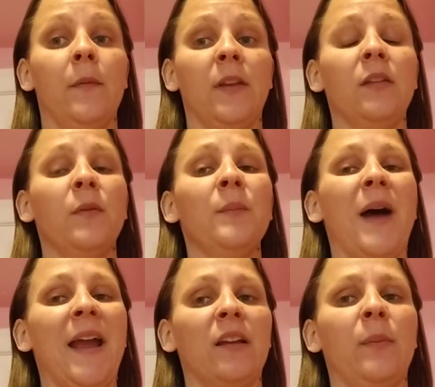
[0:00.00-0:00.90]
Just from
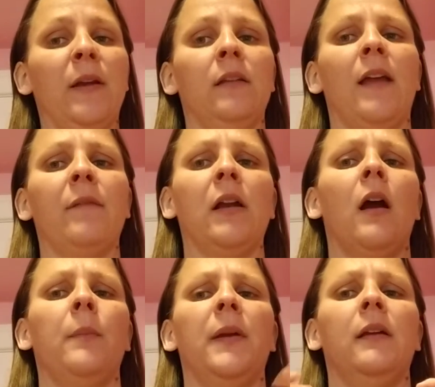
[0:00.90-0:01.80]
my experience having
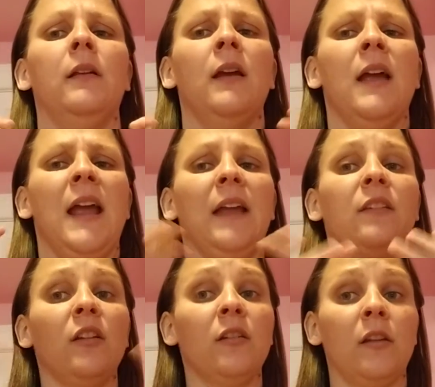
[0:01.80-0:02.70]
carpet,
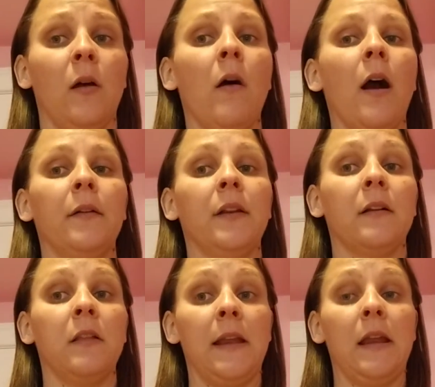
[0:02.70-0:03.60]
it's just so hard to
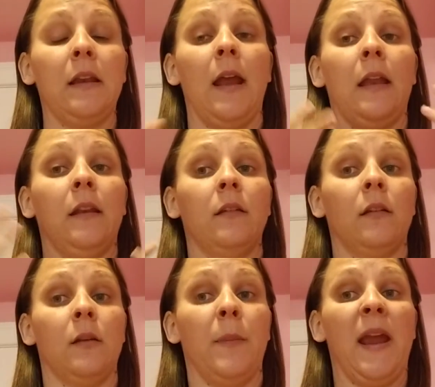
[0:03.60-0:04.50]
clean, and it's
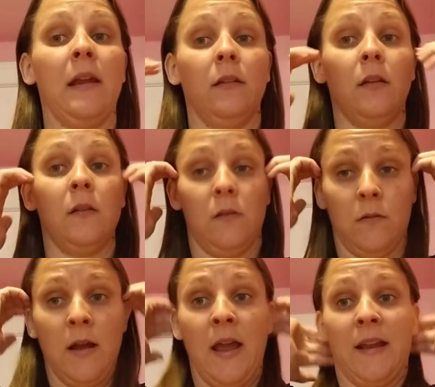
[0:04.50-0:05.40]
just a pain
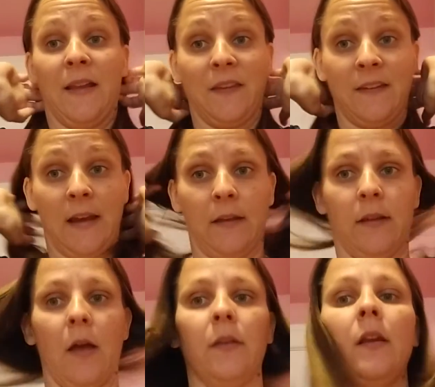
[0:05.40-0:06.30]
to get the stains
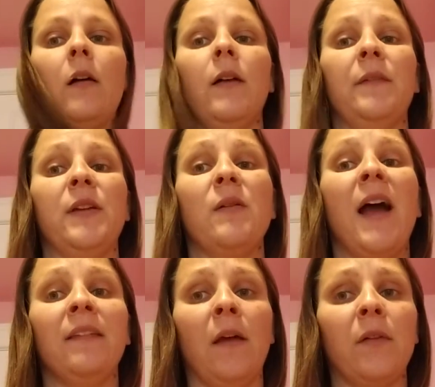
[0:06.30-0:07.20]
out. So if you
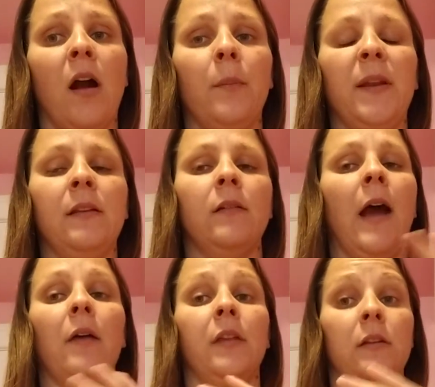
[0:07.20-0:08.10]
guys have carpet in your
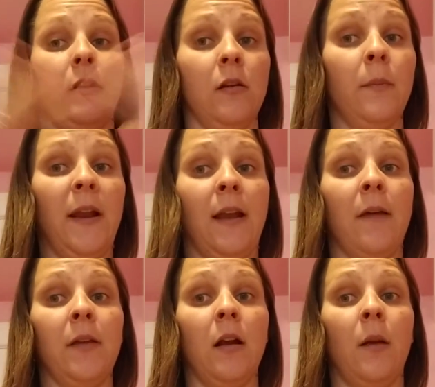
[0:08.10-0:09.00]
house and you don't mind
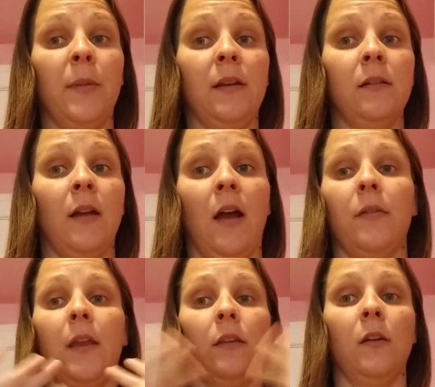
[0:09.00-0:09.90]
having carpet in your
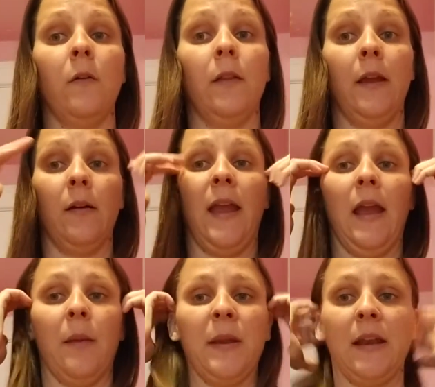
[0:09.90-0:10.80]
house, that's totally
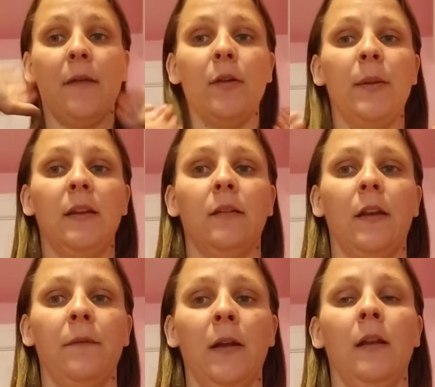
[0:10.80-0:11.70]
okay. I mean, everybody's
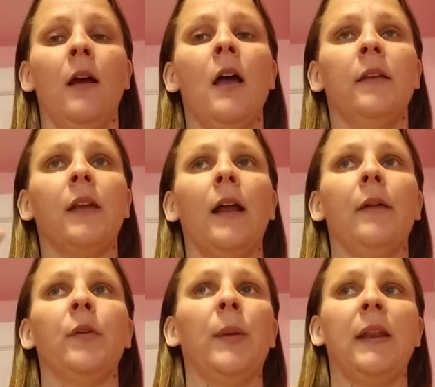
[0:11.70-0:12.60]
different. Not
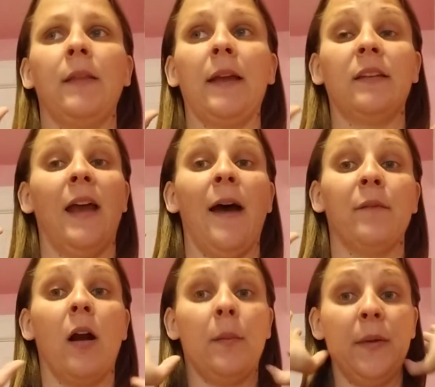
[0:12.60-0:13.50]
everybody likes to
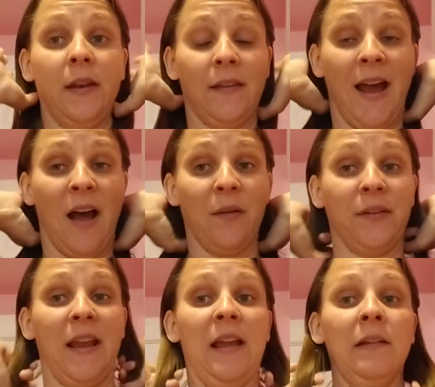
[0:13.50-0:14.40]
have carpet in the
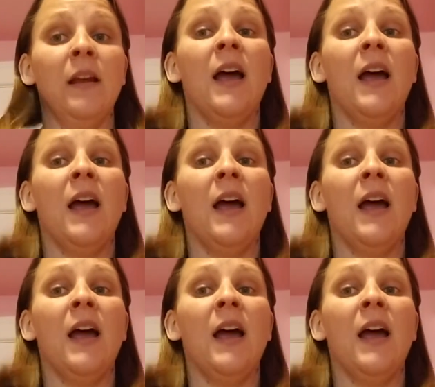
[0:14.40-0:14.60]
house, and